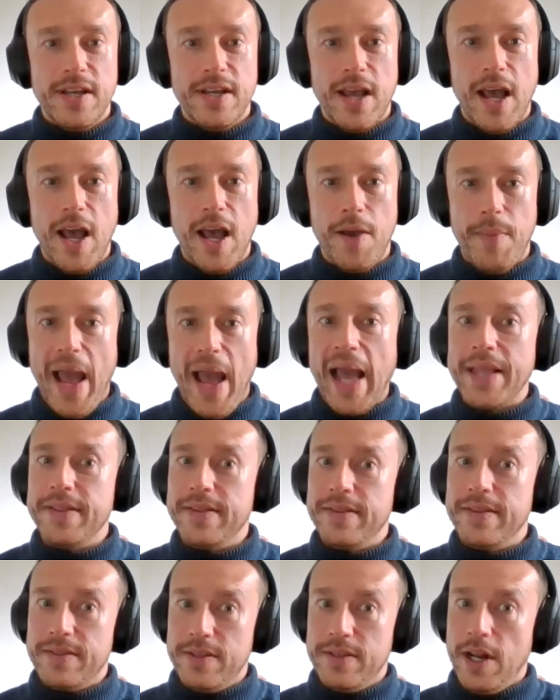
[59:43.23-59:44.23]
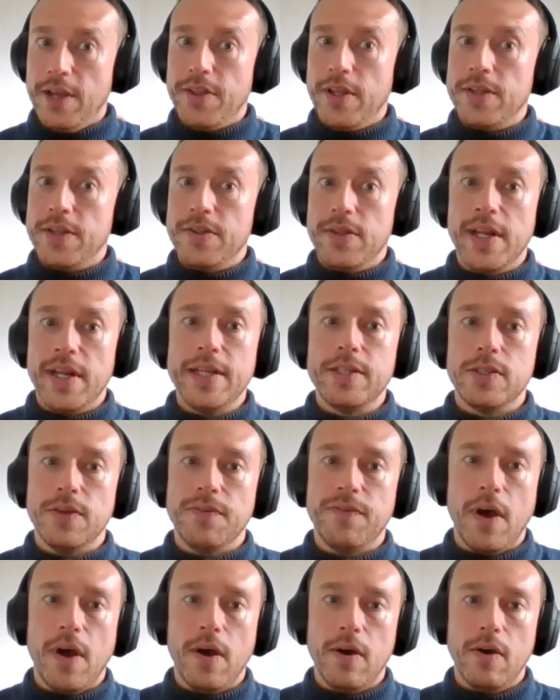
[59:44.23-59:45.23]
and you know, the needs
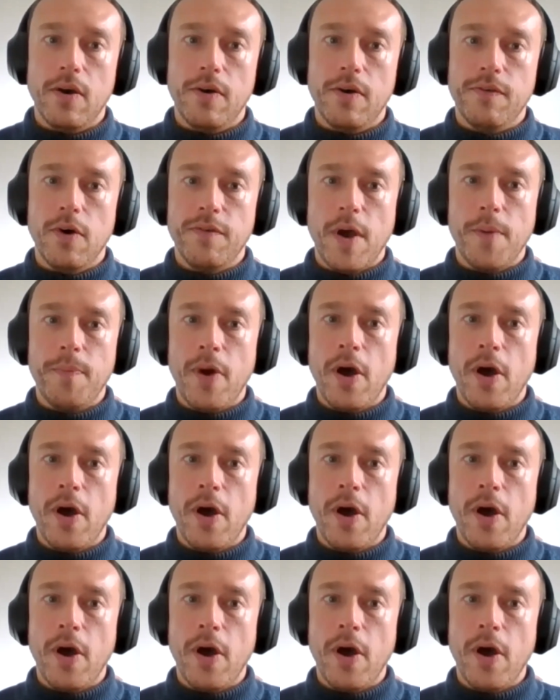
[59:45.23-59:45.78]
of our